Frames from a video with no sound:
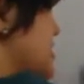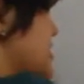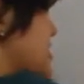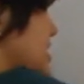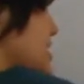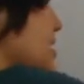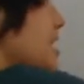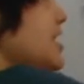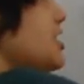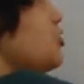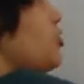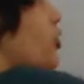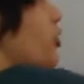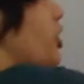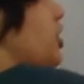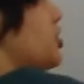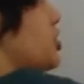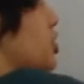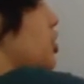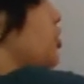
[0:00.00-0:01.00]
as an
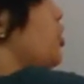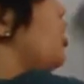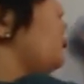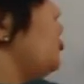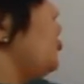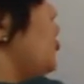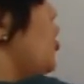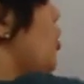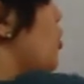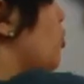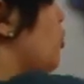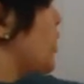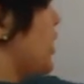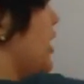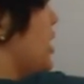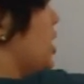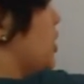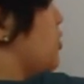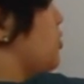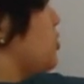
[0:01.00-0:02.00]
introduction, we
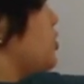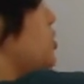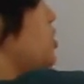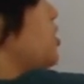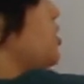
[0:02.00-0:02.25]
could